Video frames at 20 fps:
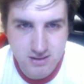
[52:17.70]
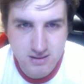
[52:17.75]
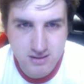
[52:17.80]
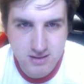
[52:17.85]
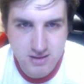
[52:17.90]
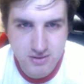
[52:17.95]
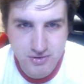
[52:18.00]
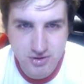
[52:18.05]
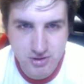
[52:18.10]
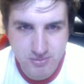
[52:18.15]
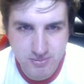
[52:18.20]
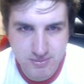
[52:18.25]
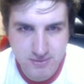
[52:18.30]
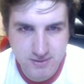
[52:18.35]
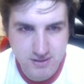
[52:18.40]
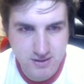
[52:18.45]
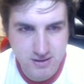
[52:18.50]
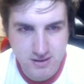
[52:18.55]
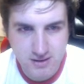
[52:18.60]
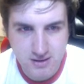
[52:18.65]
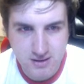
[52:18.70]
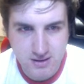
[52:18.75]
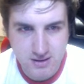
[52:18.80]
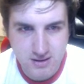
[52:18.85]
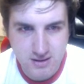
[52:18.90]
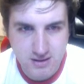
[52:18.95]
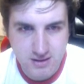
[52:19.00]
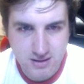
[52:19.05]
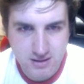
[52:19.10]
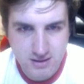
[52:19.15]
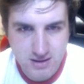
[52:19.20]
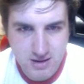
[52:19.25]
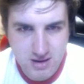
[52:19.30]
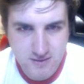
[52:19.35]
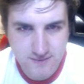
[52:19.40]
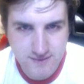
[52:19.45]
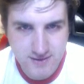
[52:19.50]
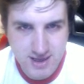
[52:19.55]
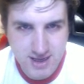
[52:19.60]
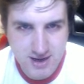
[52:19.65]
Hold up.
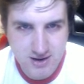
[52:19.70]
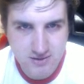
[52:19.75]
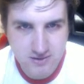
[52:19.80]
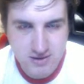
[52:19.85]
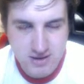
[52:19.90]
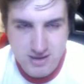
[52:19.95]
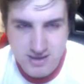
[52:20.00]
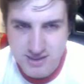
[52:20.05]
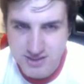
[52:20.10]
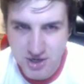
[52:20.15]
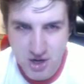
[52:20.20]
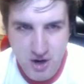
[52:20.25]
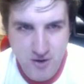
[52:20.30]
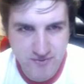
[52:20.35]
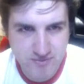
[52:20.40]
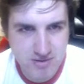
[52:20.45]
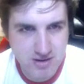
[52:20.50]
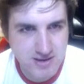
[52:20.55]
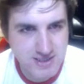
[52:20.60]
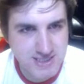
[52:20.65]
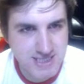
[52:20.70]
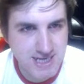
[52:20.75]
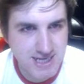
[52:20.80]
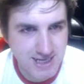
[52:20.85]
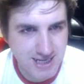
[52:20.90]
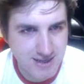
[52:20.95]
Carvajal. Sorry if I'm not as like